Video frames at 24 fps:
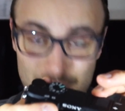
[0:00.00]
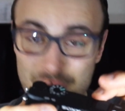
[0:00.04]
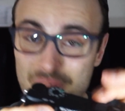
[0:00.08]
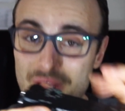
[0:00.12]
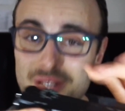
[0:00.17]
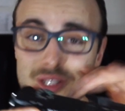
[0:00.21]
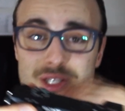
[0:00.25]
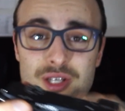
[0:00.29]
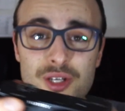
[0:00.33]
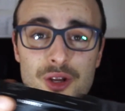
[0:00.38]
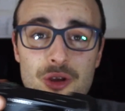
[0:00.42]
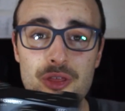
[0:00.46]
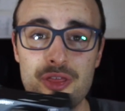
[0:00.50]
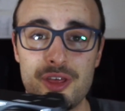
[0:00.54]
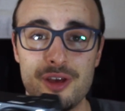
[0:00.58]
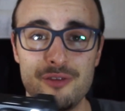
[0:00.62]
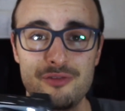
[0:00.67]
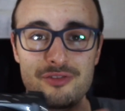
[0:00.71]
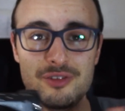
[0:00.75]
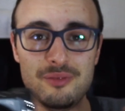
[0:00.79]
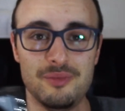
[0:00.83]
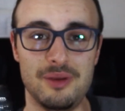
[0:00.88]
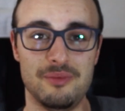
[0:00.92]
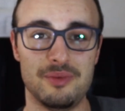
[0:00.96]
It's a new thing
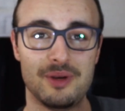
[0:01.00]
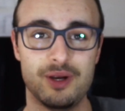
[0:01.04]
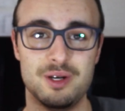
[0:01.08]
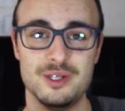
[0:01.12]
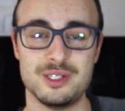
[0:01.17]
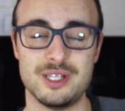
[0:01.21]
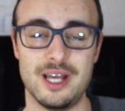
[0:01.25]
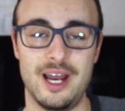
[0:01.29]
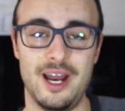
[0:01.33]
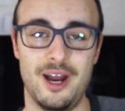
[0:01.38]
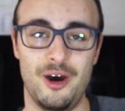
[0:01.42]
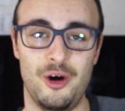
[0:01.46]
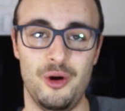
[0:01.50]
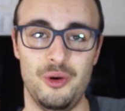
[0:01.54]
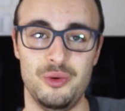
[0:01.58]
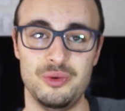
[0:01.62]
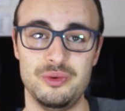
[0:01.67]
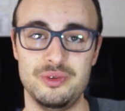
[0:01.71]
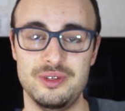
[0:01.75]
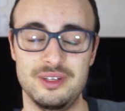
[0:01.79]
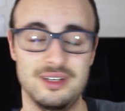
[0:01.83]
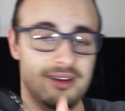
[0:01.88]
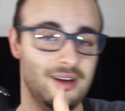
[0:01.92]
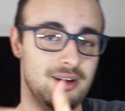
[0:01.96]
for me because I
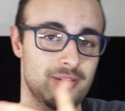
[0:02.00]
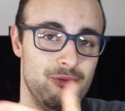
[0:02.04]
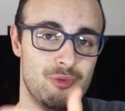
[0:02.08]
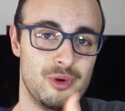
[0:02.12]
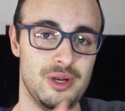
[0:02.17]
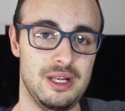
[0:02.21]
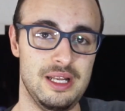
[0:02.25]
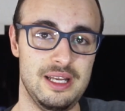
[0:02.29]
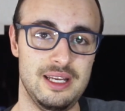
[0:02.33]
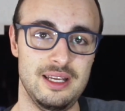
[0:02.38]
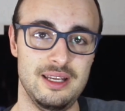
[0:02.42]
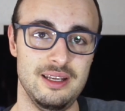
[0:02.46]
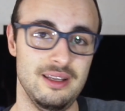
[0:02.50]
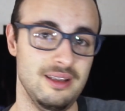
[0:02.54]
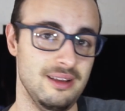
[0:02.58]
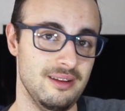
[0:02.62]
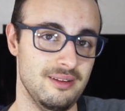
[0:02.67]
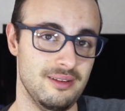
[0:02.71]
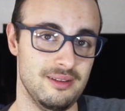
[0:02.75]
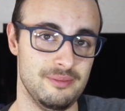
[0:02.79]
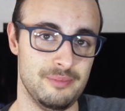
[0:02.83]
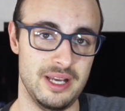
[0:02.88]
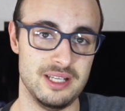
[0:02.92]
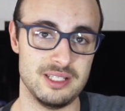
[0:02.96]
own a really
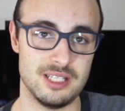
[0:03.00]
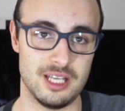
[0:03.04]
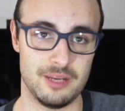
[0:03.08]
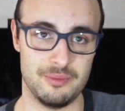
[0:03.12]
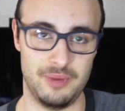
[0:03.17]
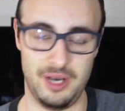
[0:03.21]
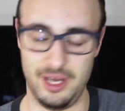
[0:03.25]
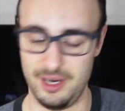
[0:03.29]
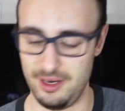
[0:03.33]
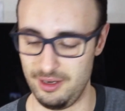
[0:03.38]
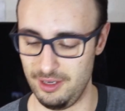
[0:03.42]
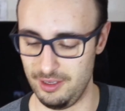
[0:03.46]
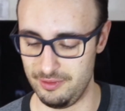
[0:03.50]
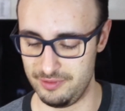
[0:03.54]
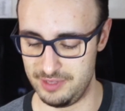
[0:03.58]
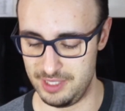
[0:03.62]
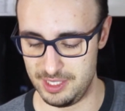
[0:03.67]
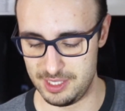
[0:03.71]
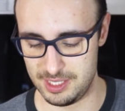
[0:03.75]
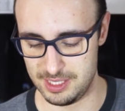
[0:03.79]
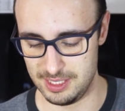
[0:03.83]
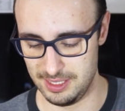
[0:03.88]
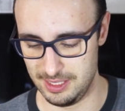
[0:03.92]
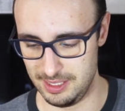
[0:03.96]
basic model of
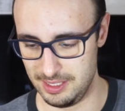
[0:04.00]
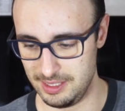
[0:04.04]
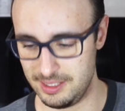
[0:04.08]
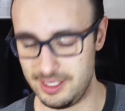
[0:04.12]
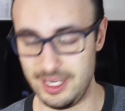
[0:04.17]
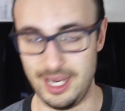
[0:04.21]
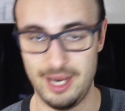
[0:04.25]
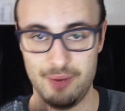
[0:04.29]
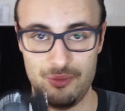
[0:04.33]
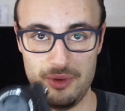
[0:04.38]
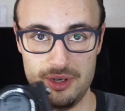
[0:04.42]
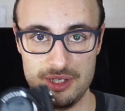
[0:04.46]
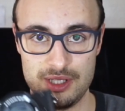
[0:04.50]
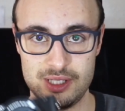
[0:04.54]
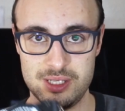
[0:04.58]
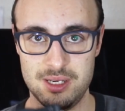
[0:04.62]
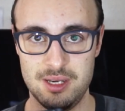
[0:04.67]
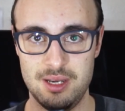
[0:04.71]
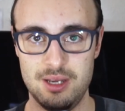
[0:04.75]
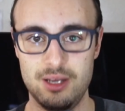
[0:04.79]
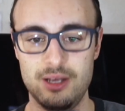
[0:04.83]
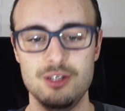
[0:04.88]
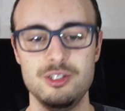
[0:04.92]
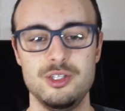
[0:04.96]
these cameras.
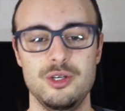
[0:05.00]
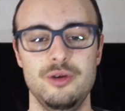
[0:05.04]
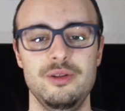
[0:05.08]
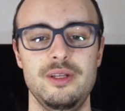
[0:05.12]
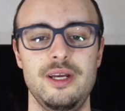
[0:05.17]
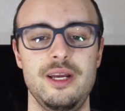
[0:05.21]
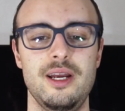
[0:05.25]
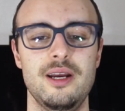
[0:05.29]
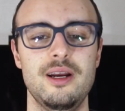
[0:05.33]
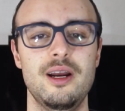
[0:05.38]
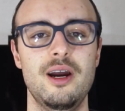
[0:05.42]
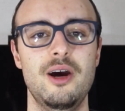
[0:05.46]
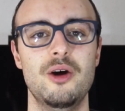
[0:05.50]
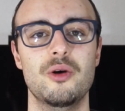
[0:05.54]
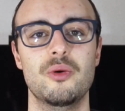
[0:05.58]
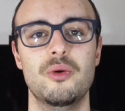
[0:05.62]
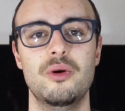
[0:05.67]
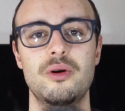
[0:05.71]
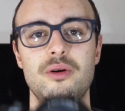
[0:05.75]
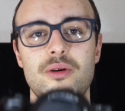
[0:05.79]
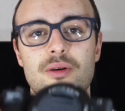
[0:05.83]
So there you go.